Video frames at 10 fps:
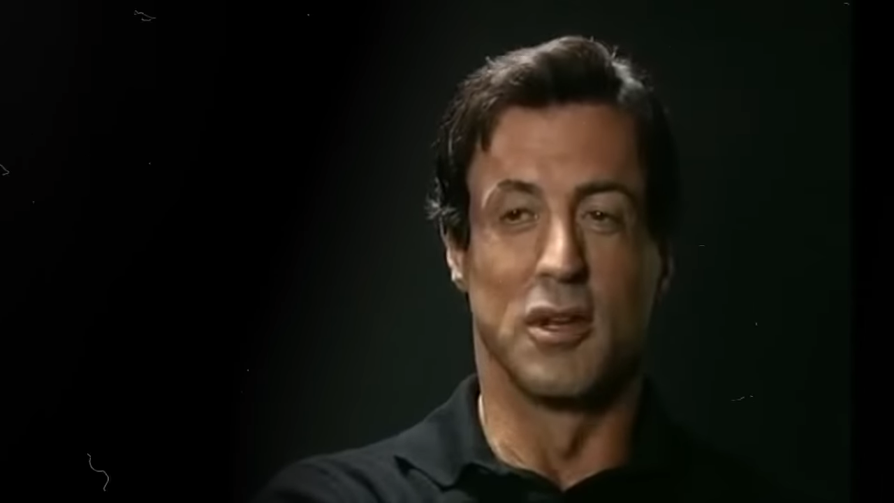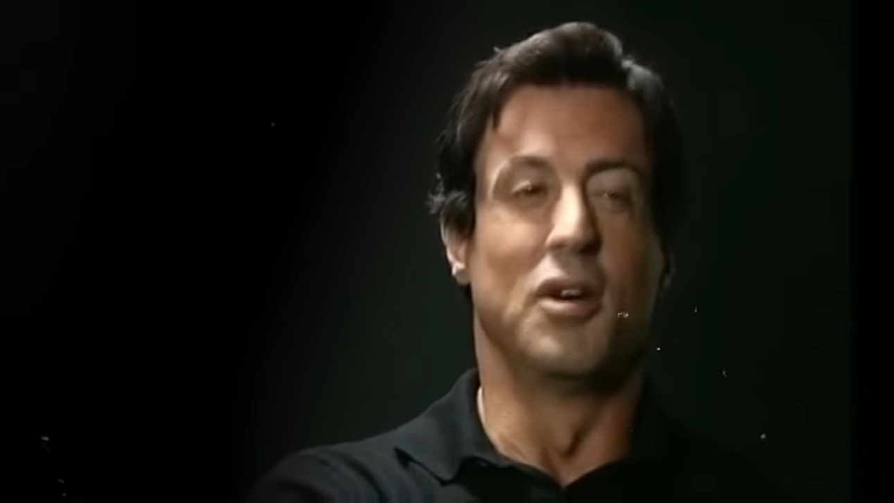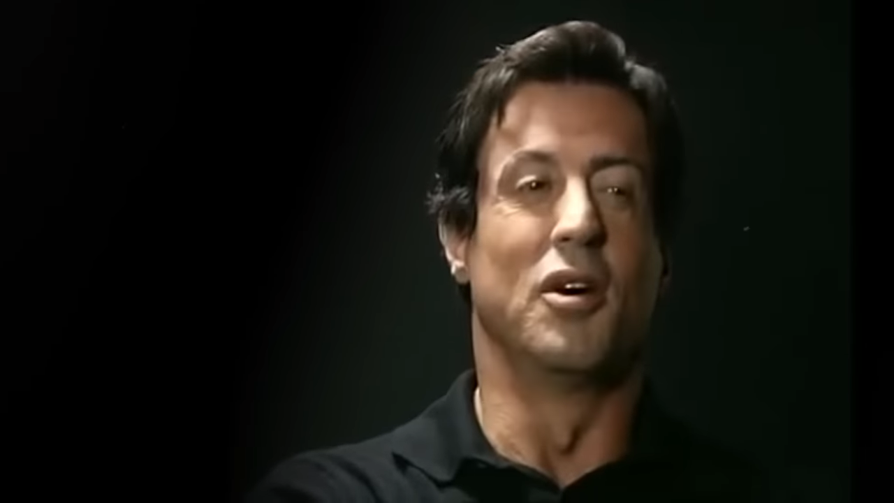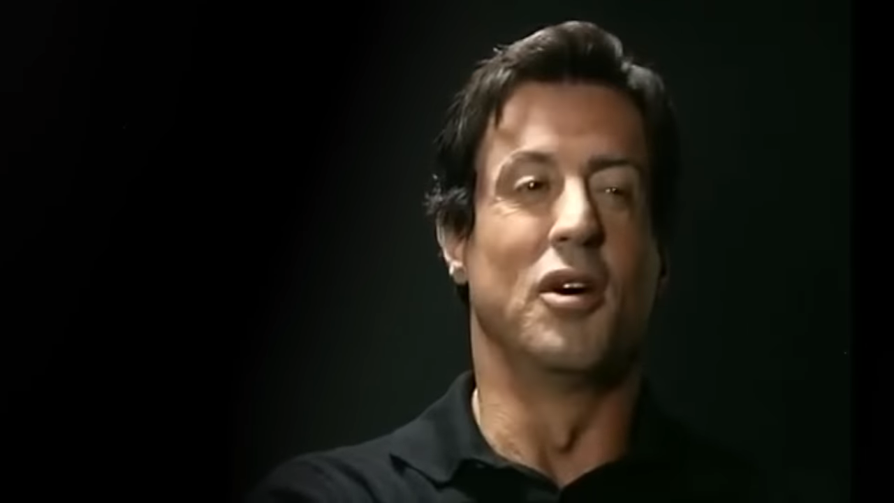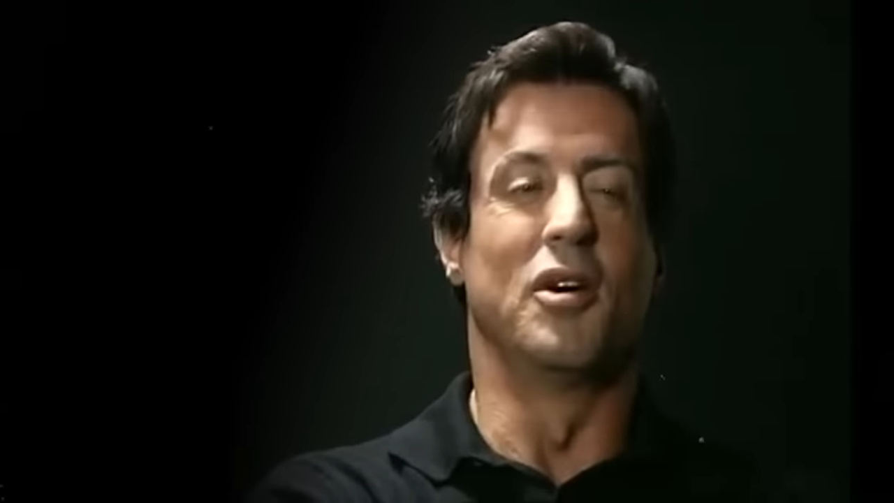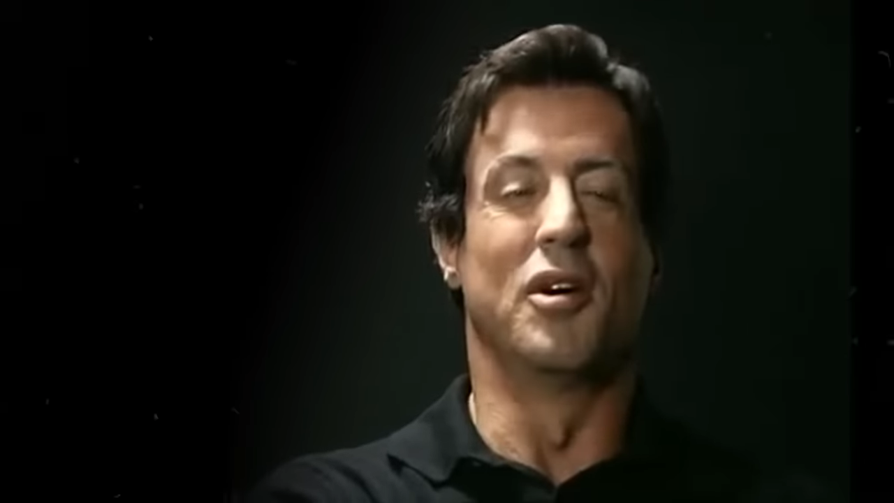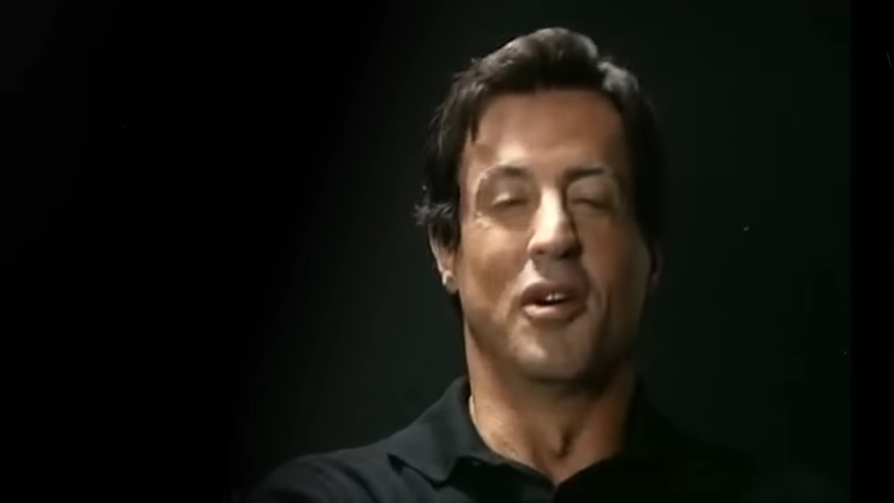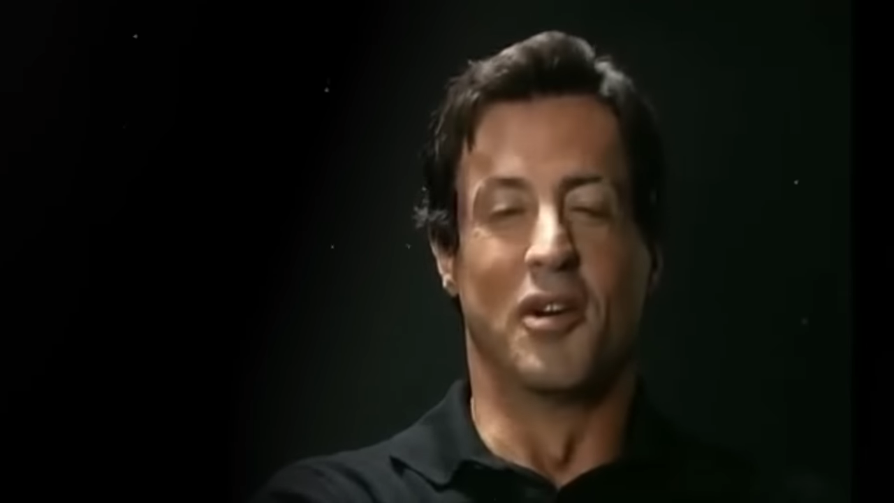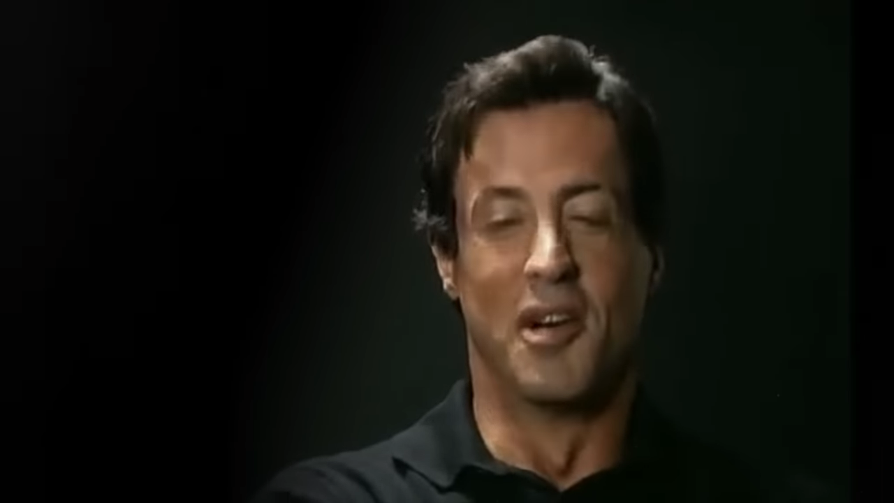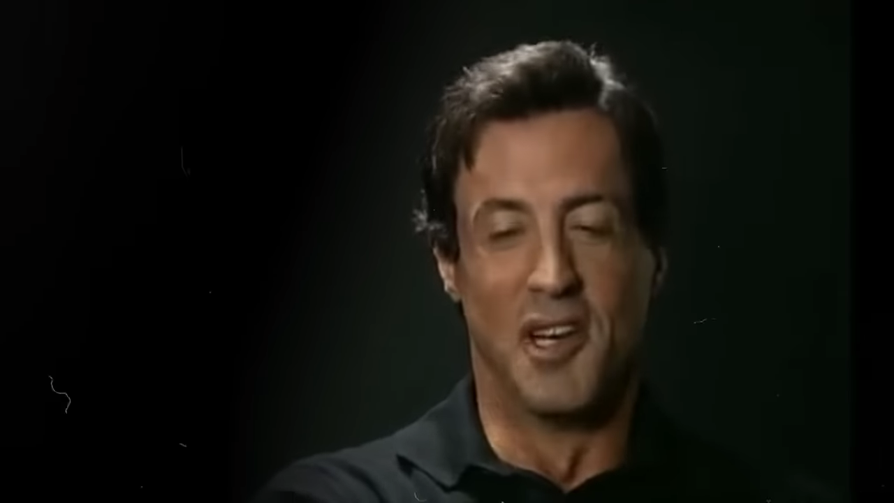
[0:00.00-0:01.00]

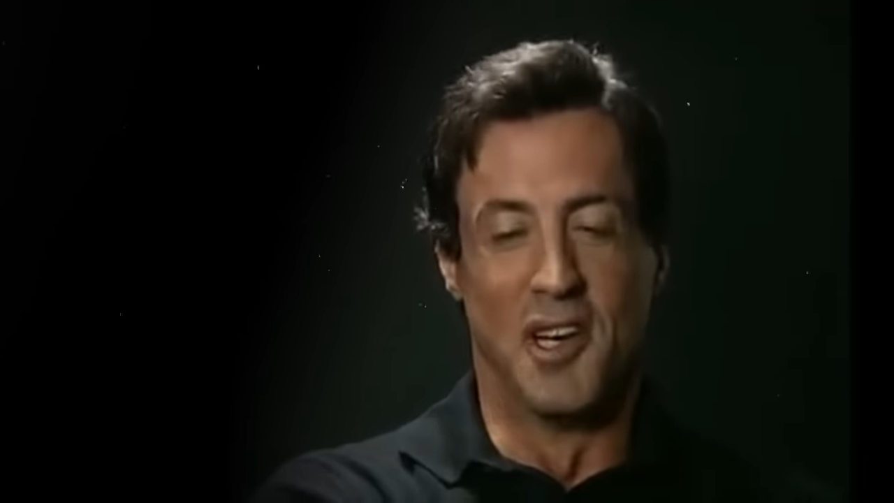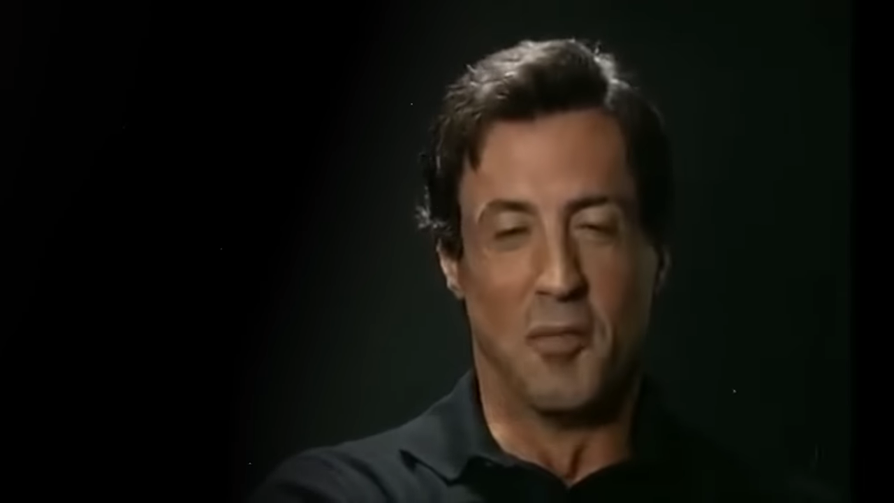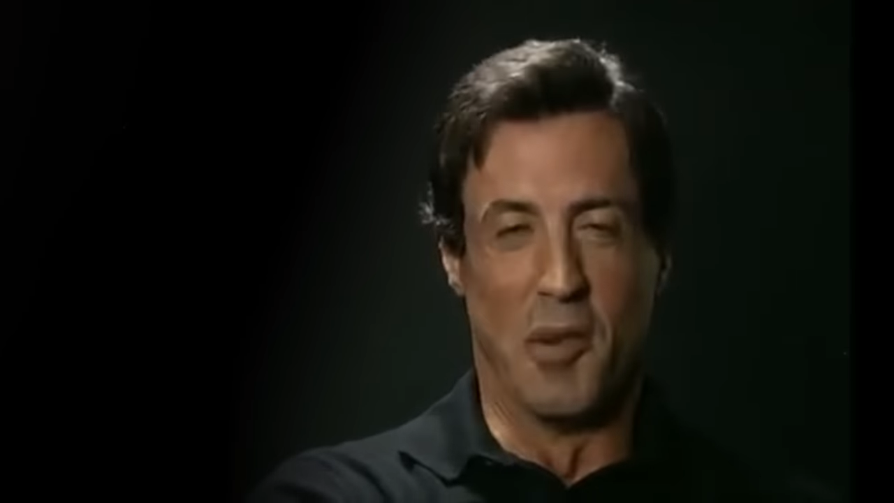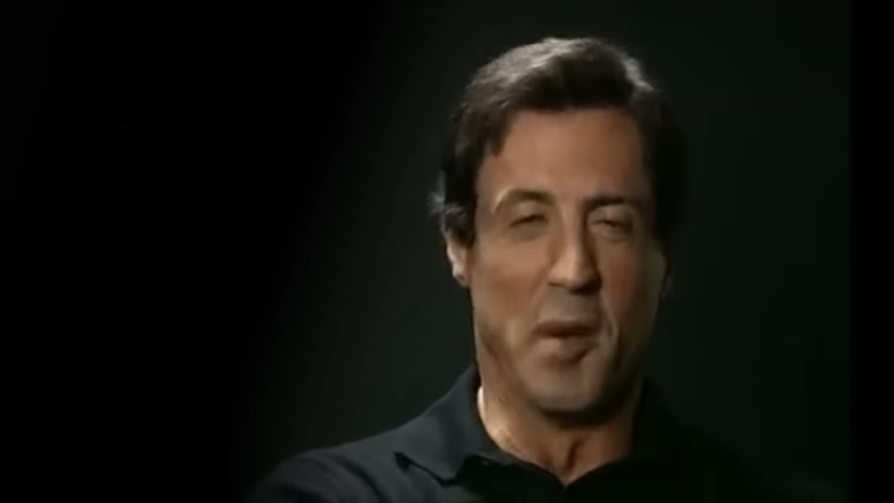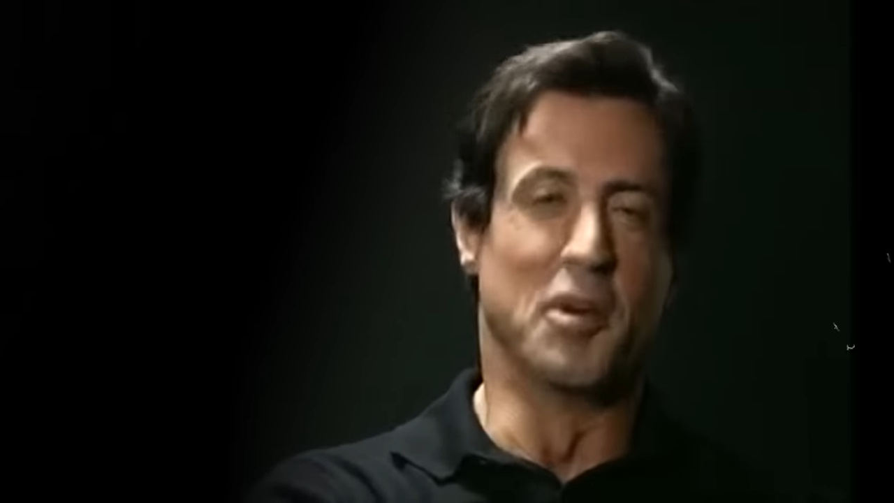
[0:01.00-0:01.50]
oh, maybe